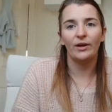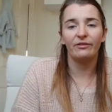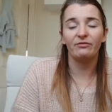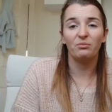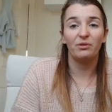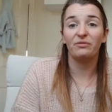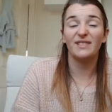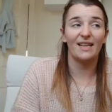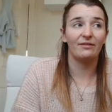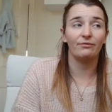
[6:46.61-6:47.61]
we've
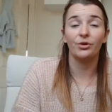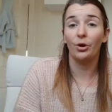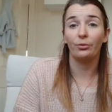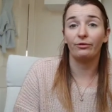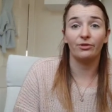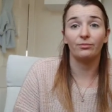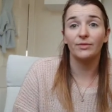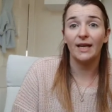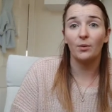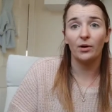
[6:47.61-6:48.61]
said no
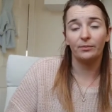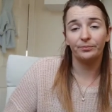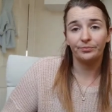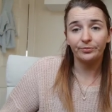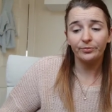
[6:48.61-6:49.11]
from day one.